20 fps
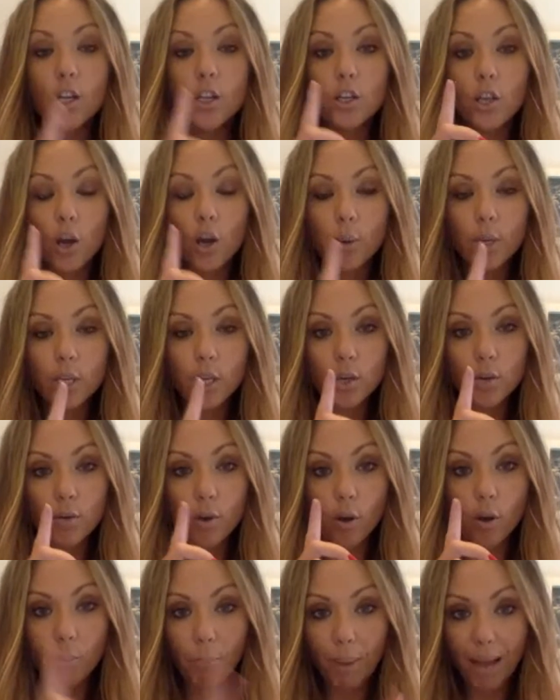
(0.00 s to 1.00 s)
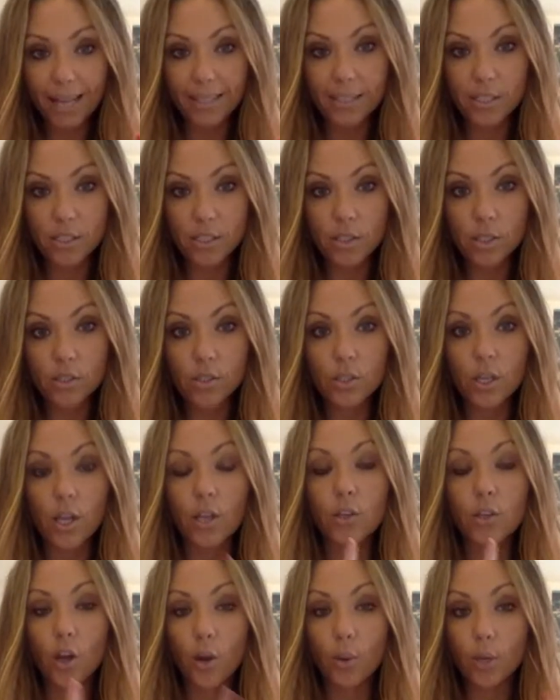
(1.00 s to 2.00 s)
knowing your own patterns,
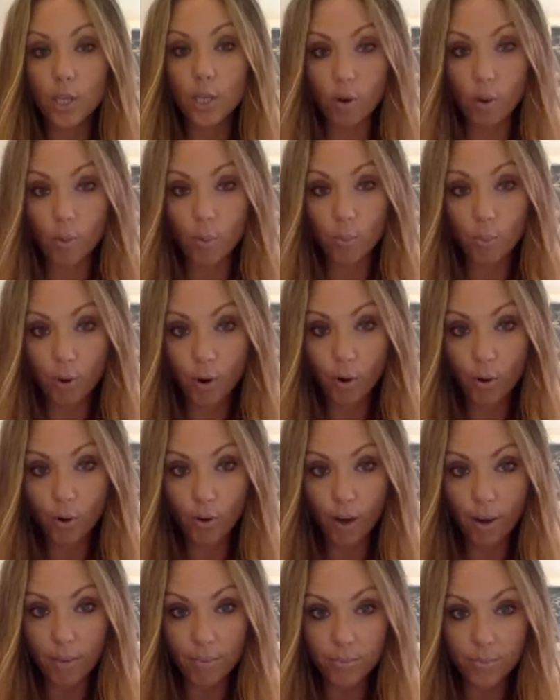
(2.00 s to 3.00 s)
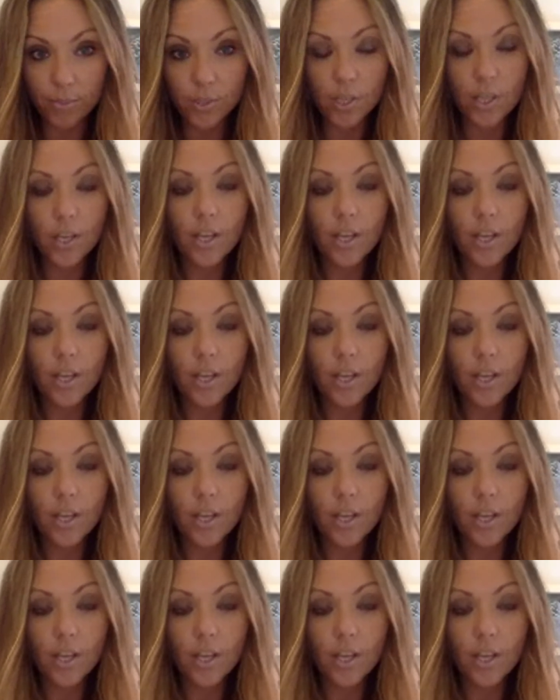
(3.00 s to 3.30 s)
and knowing your own programs.